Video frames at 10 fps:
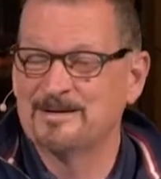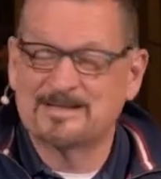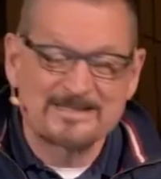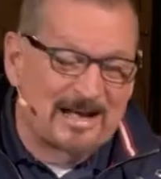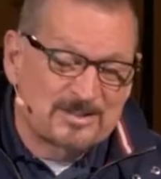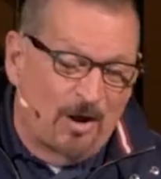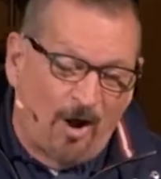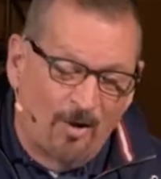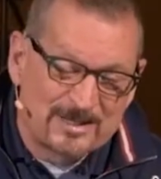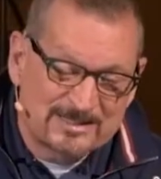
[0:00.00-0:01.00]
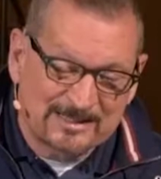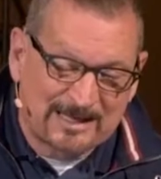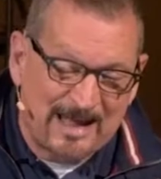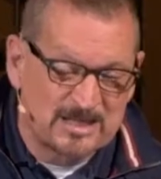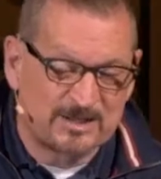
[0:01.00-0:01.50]
Because that's always the
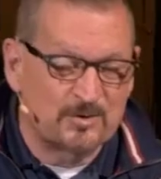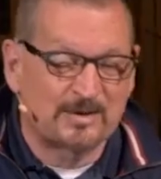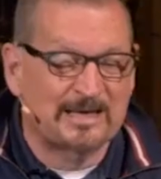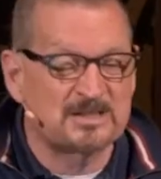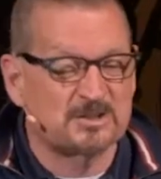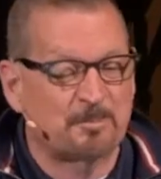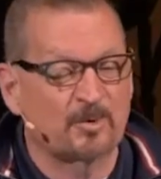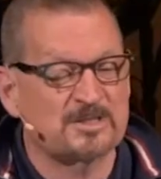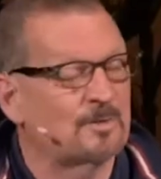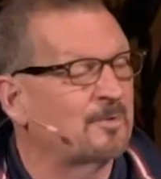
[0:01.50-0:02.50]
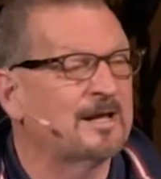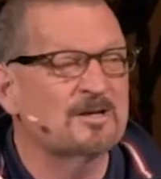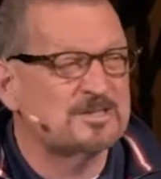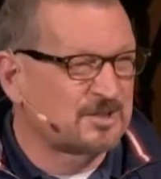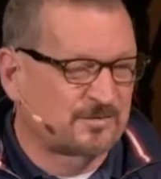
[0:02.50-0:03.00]
case. If you can't support someone
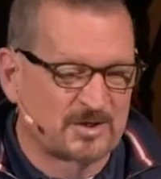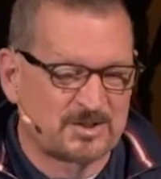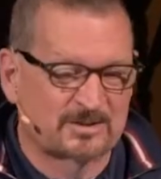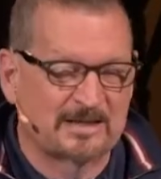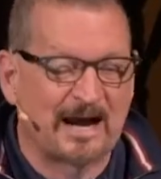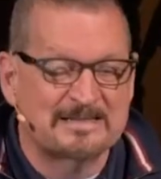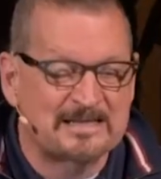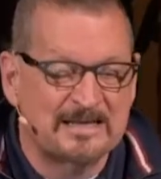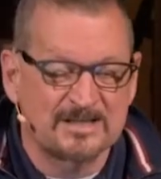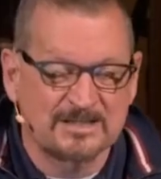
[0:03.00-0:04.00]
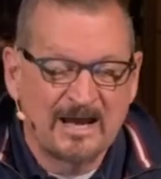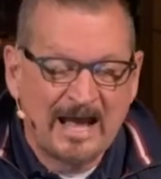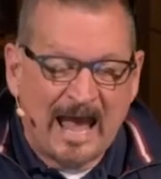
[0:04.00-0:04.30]
else's vision, the ideas